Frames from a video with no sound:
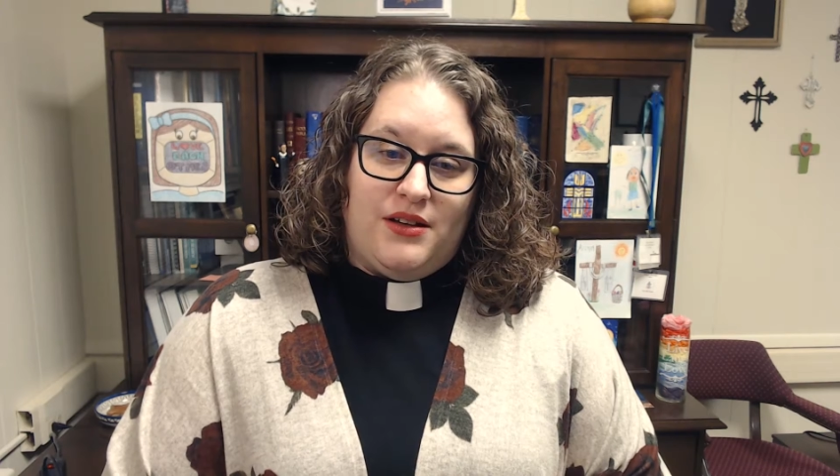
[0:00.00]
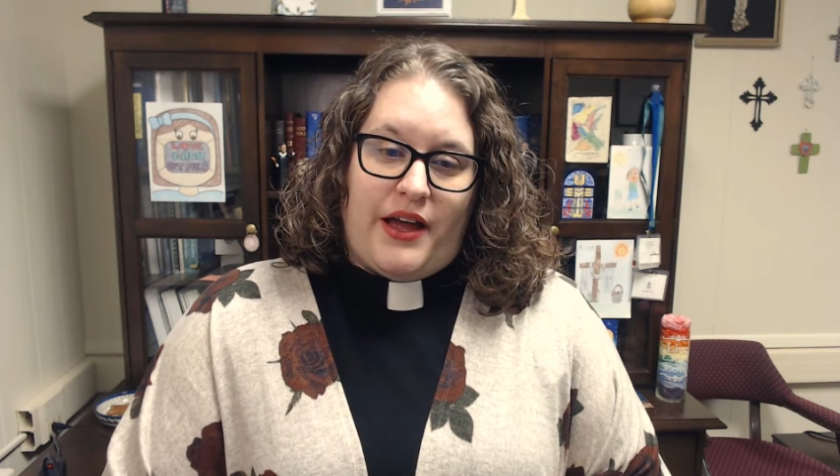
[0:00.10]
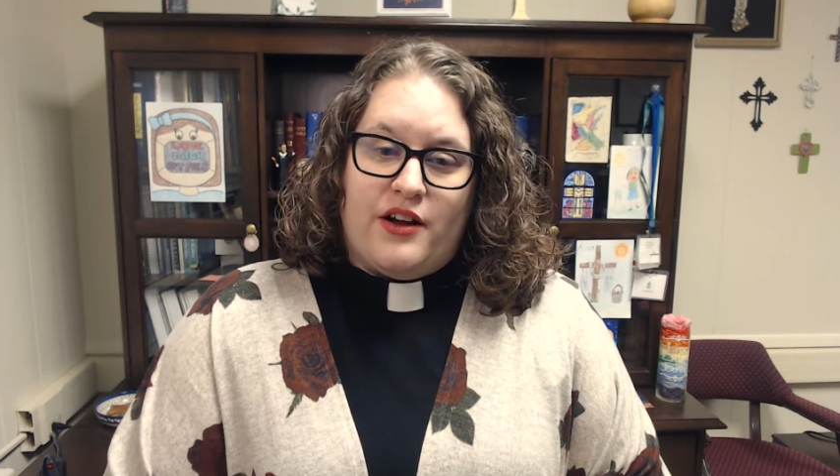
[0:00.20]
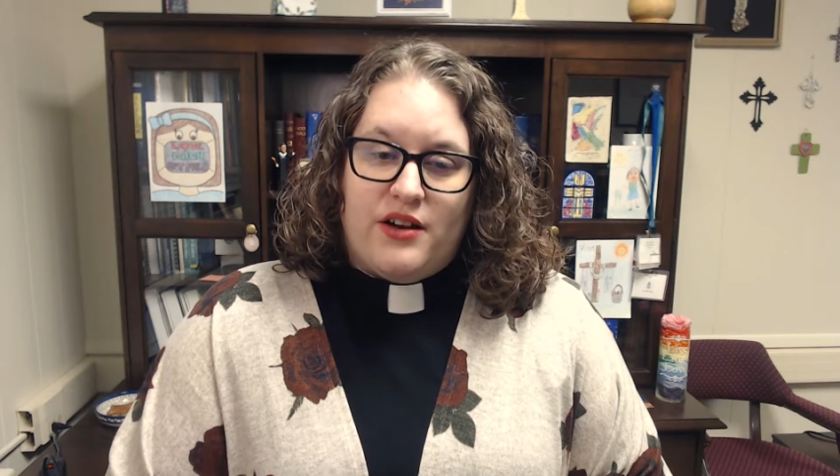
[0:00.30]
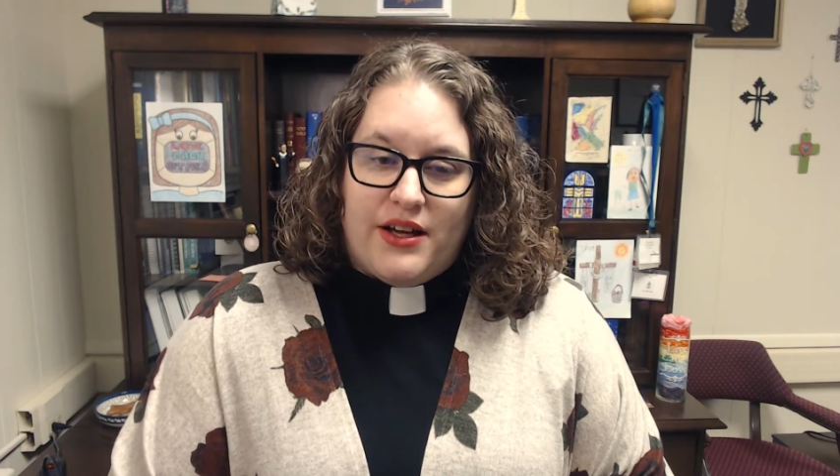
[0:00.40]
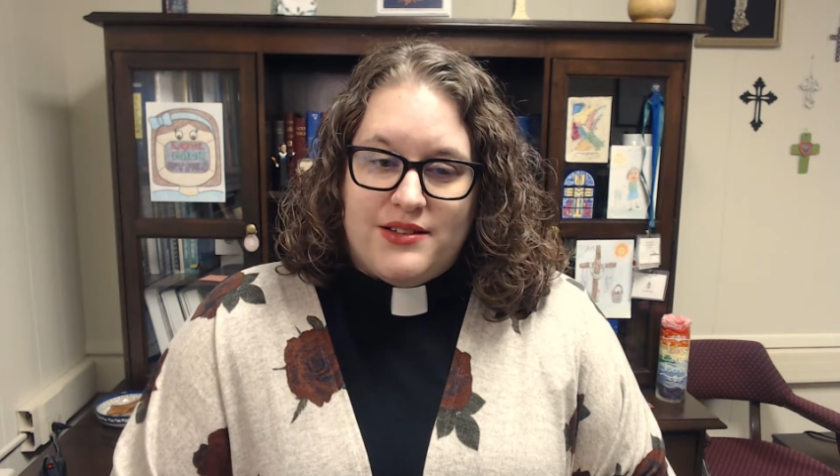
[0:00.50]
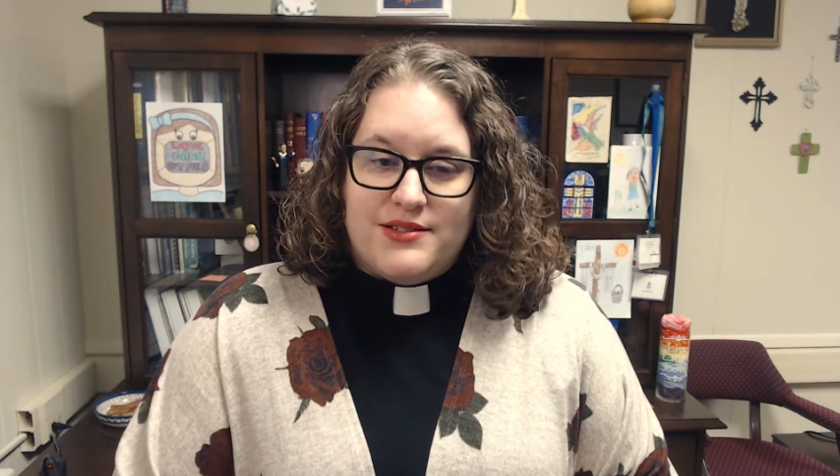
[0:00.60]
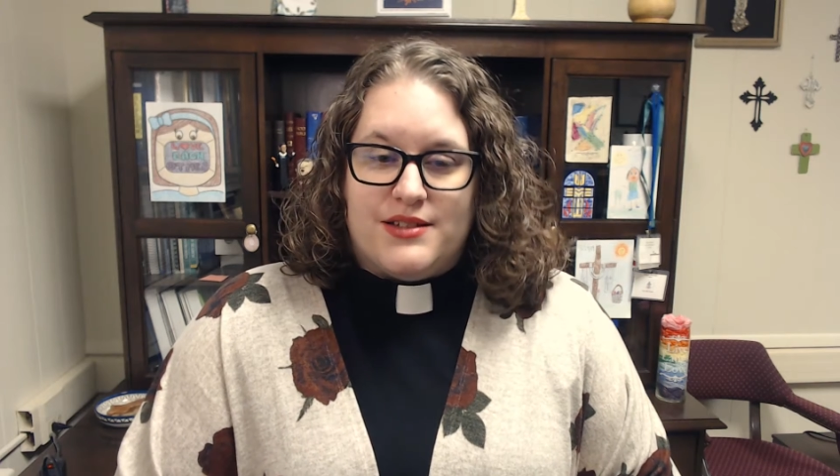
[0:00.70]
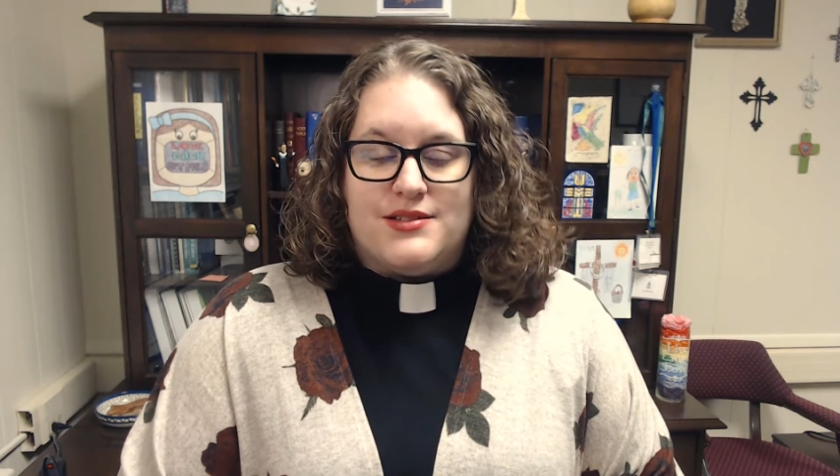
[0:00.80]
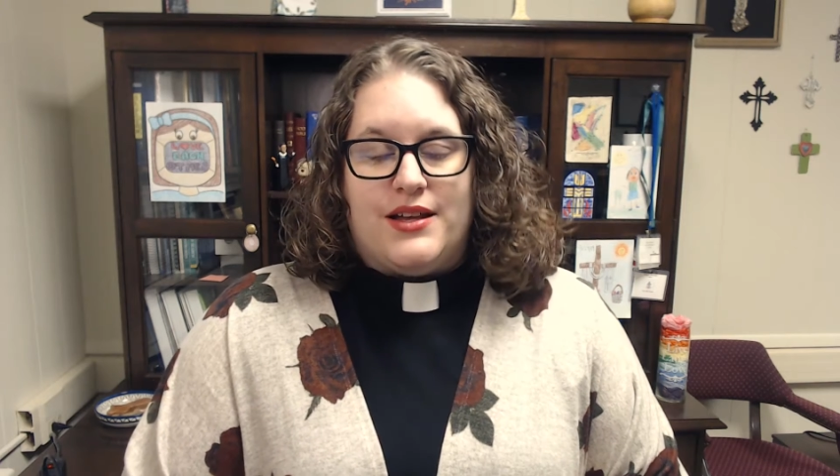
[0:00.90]

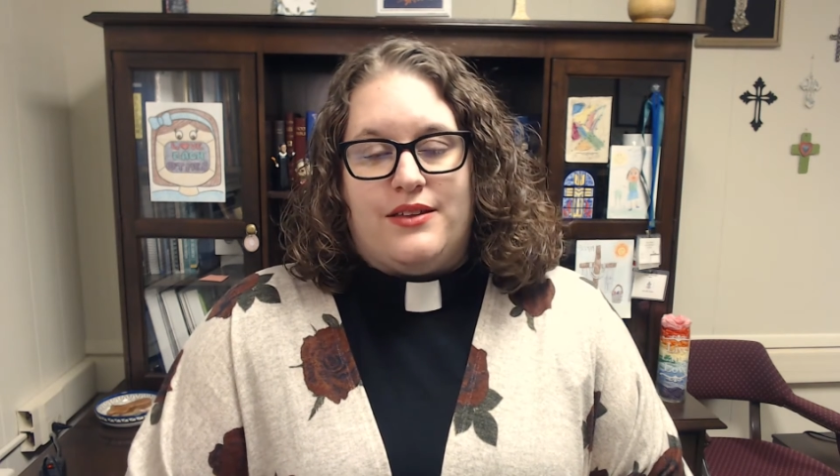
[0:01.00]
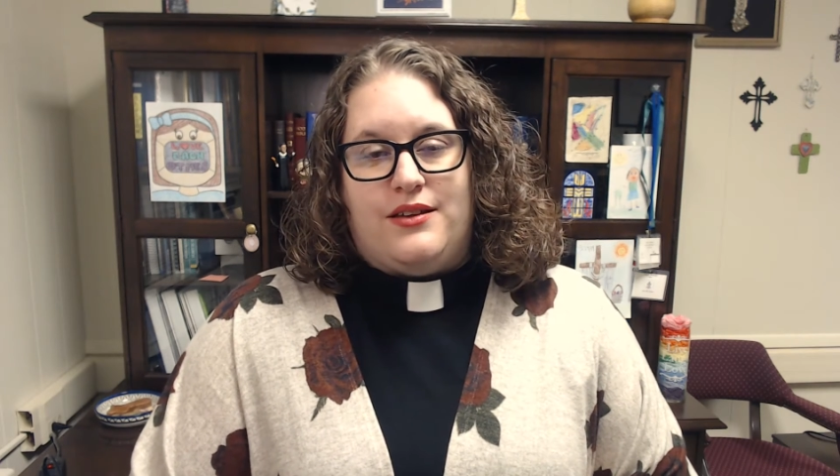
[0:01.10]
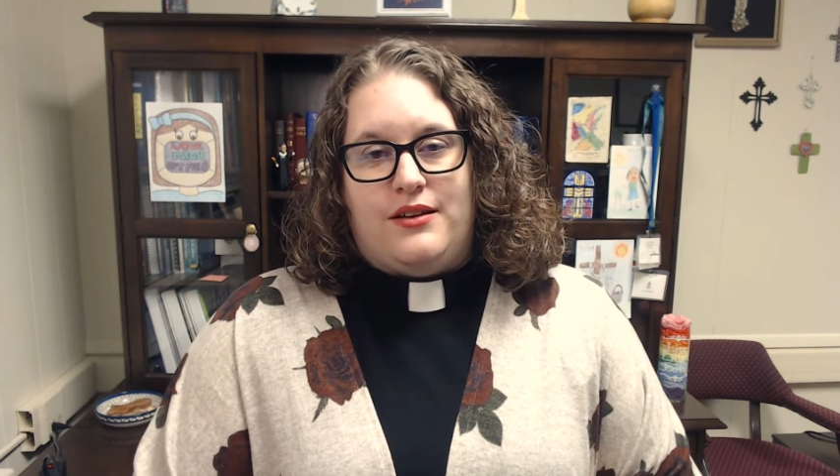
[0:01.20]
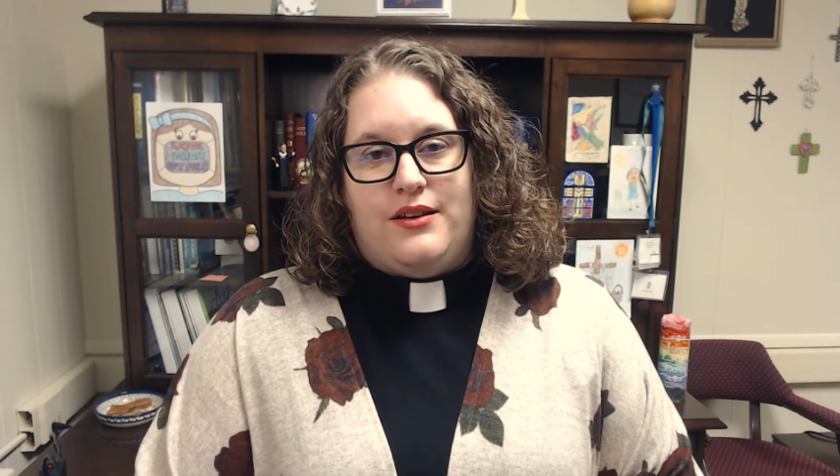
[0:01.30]
Arrogance is like the